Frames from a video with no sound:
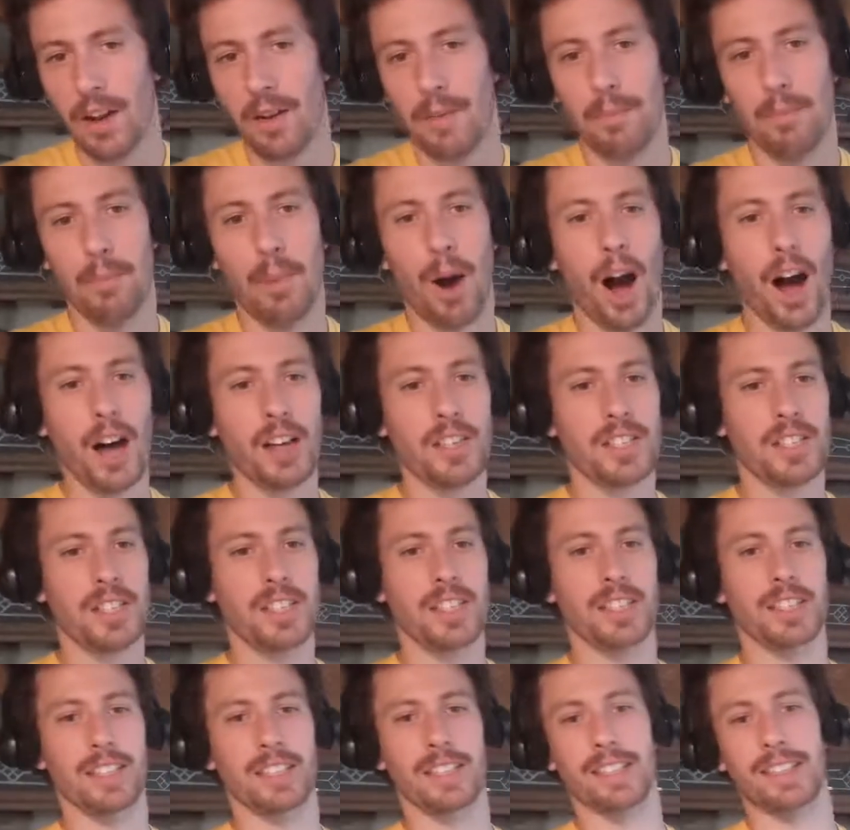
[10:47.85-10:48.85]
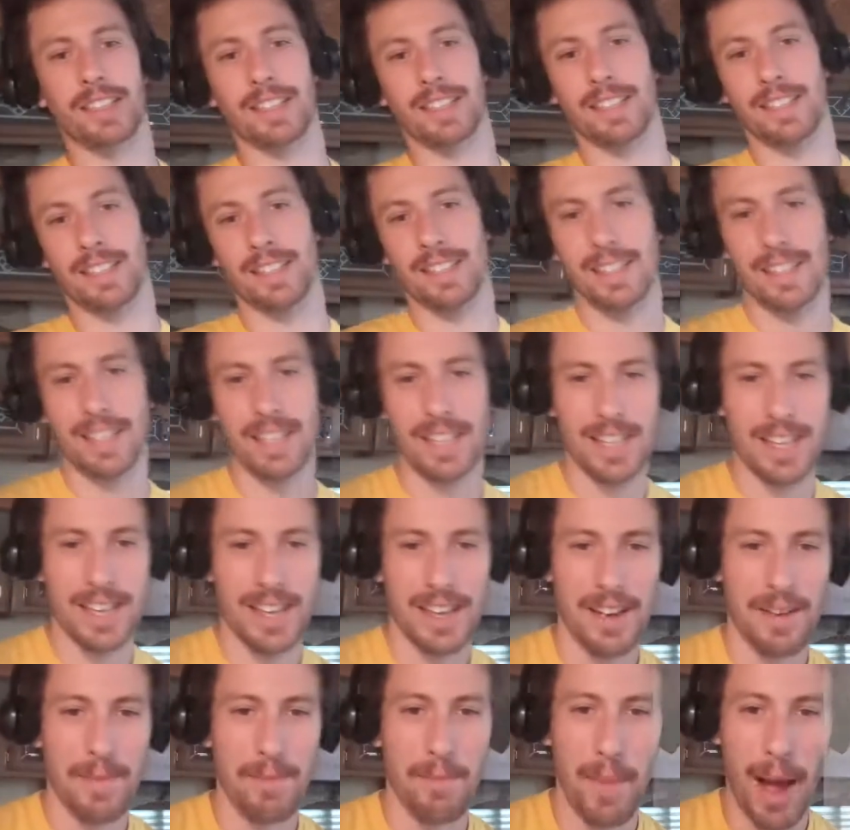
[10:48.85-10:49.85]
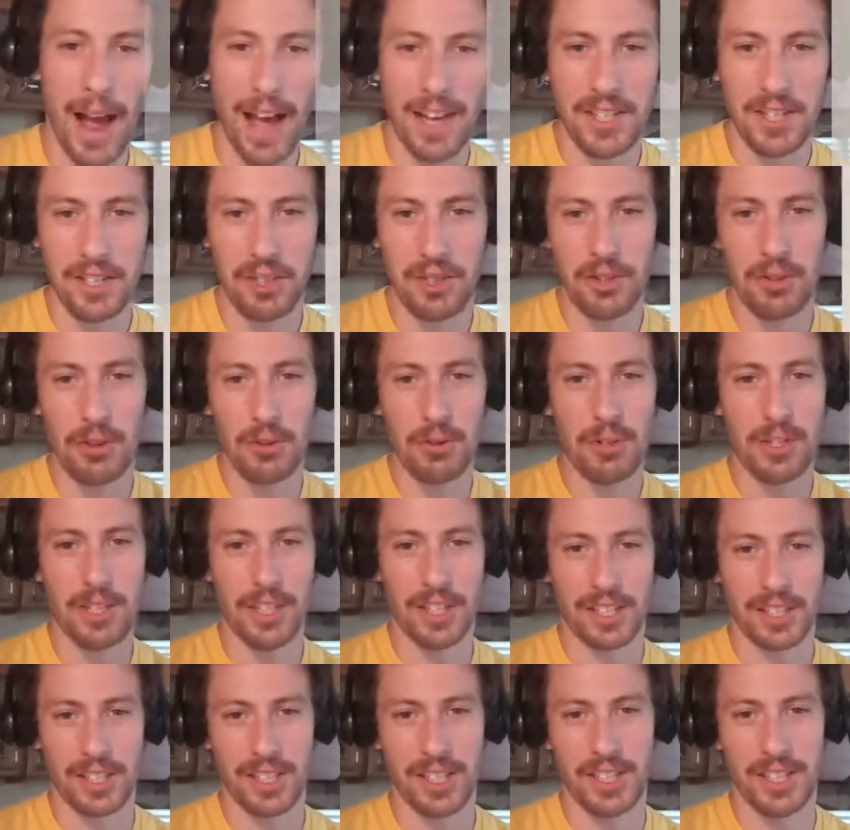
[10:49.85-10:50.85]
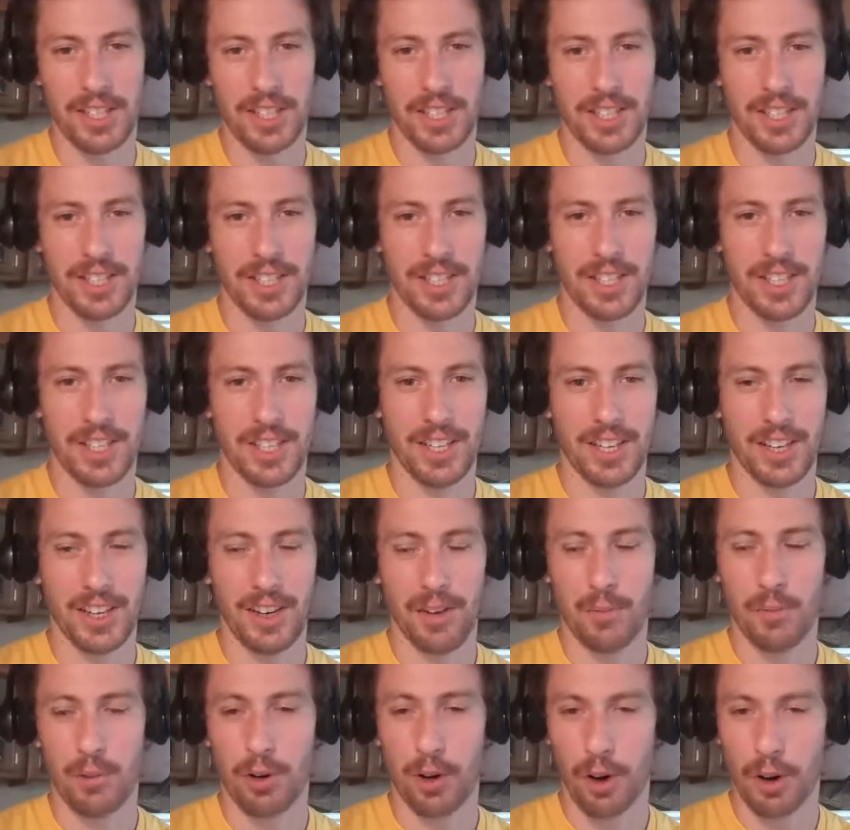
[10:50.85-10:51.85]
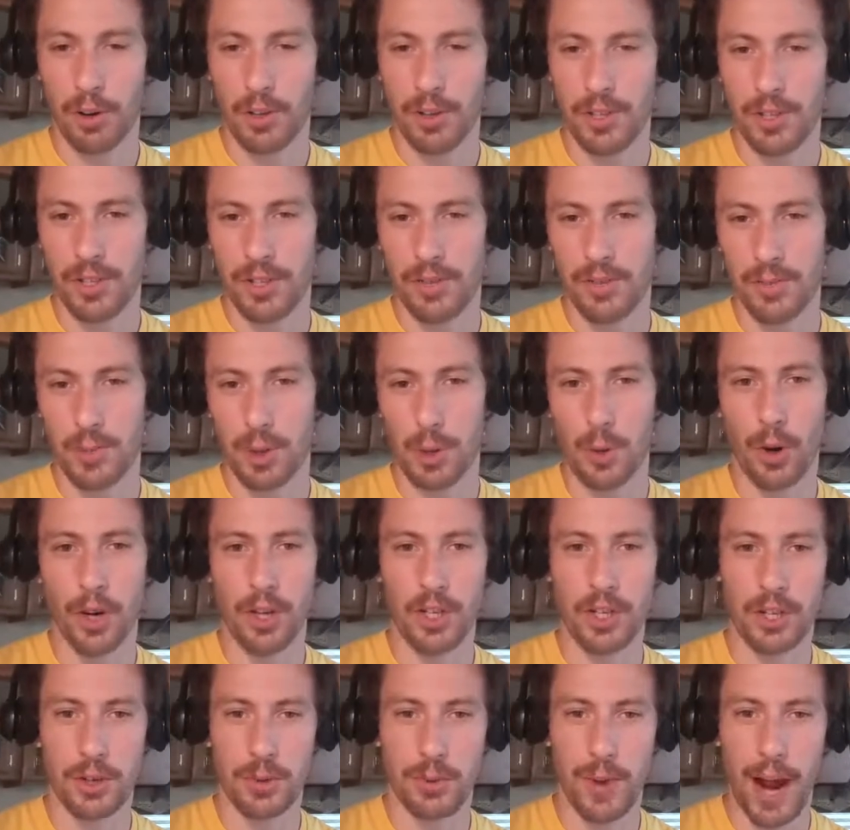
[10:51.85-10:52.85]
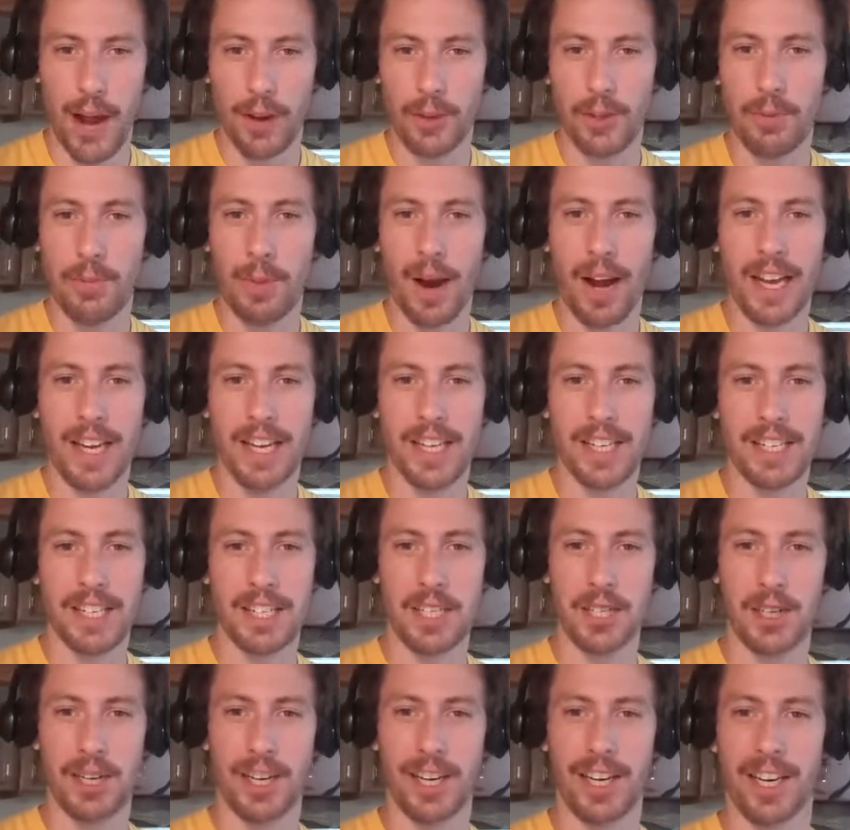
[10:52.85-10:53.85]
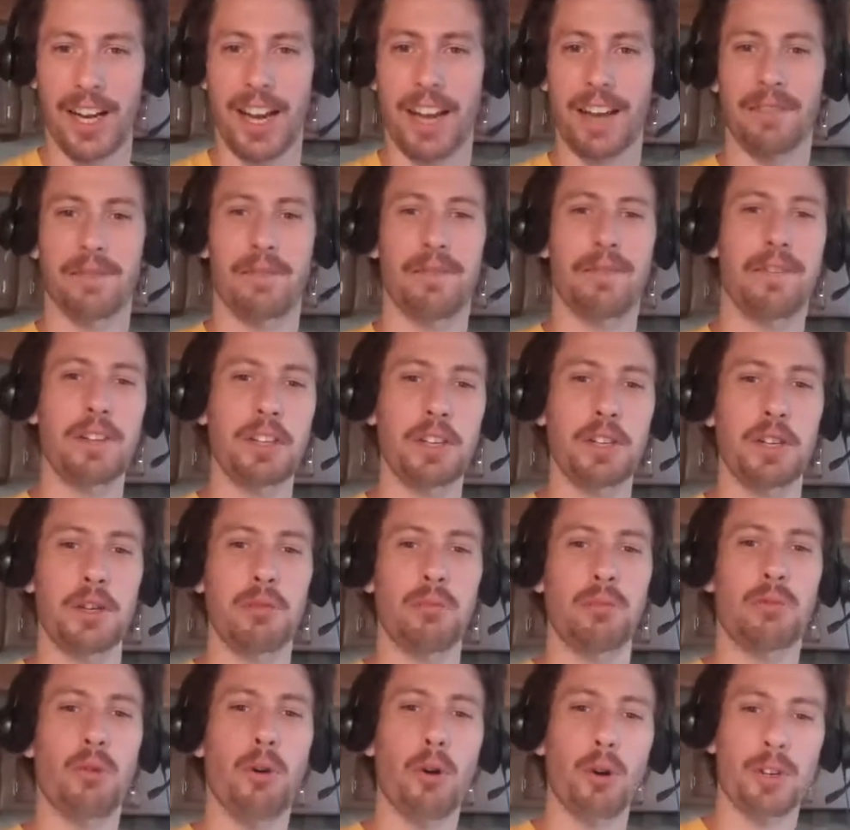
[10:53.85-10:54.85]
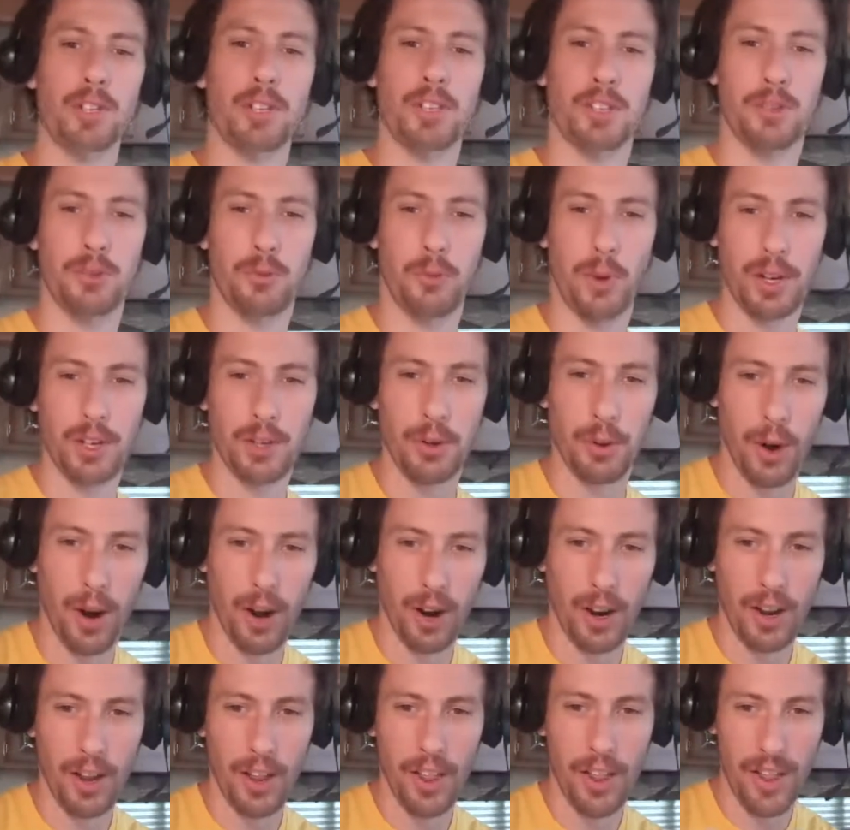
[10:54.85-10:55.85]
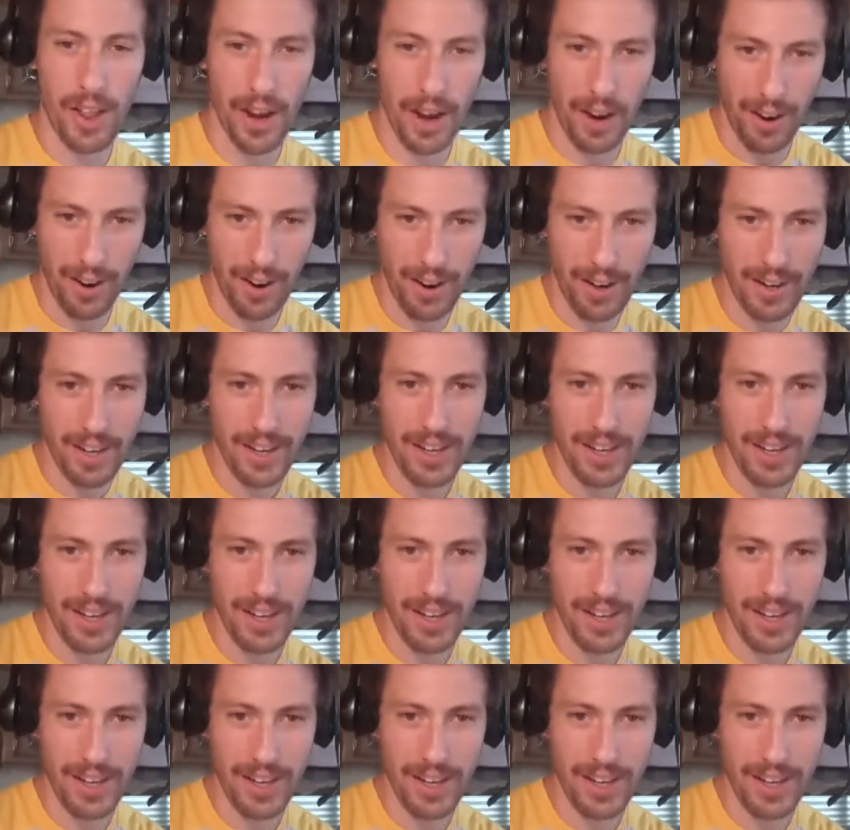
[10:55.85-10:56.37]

Boston, Massachusetts. Pros, you are surrounded by history and feel important when you are there.